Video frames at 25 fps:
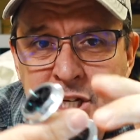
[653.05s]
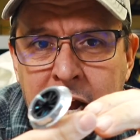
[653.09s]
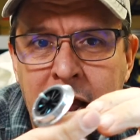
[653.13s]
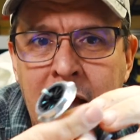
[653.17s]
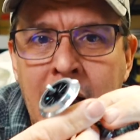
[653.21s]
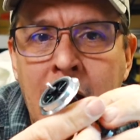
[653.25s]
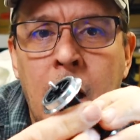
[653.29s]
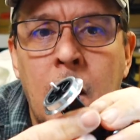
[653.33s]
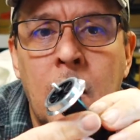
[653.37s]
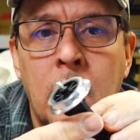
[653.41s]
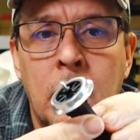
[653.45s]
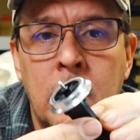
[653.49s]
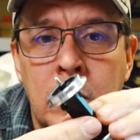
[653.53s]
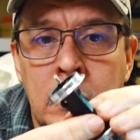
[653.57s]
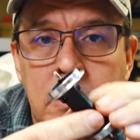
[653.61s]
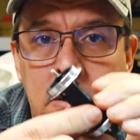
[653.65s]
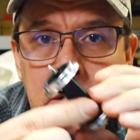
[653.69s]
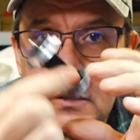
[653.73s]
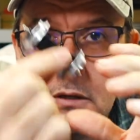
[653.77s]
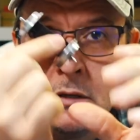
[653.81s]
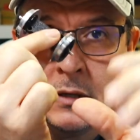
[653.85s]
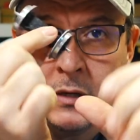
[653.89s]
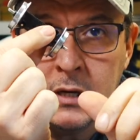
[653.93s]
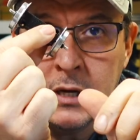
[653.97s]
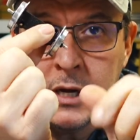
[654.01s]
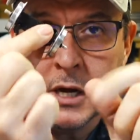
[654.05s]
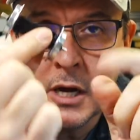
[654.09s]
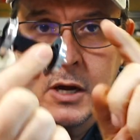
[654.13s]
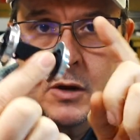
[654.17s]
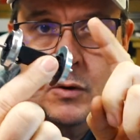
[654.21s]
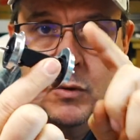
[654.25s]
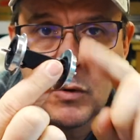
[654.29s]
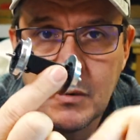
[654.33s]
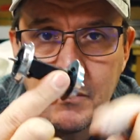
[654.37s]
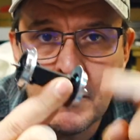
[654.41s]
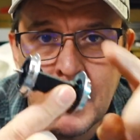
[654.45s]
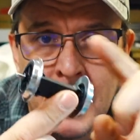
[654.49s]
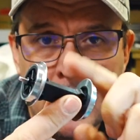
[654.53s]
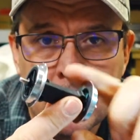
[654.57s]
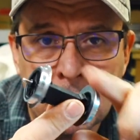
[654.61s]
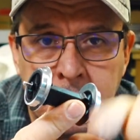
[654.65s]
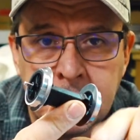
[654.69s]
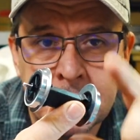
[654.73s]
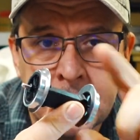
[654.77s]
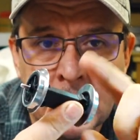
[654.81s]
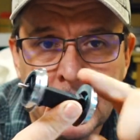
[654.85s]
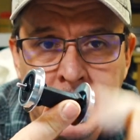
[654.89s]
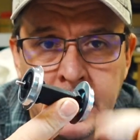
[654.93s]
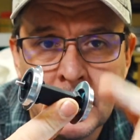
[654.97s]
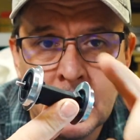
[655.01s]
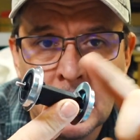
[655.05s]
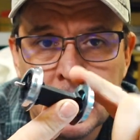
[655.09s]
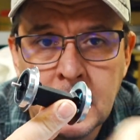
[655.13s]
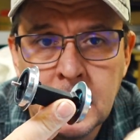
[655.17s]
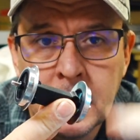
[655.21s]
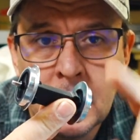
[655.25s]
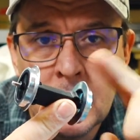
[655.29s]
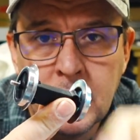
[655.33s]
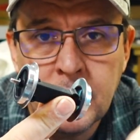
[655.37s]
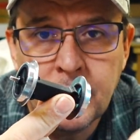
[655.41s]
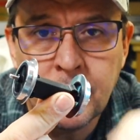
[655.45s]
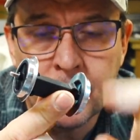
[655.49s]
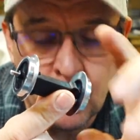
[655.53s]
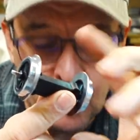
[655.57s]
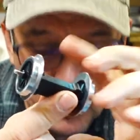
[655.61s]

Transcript: how we're mounting the